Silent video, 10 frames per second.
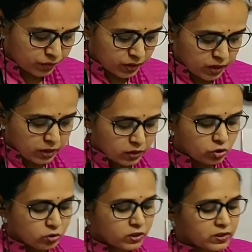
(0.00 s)
So
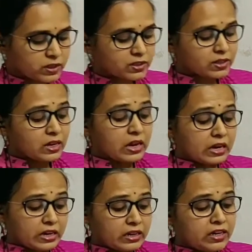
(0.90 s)
this is
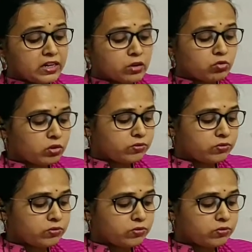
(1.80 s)
cutting down of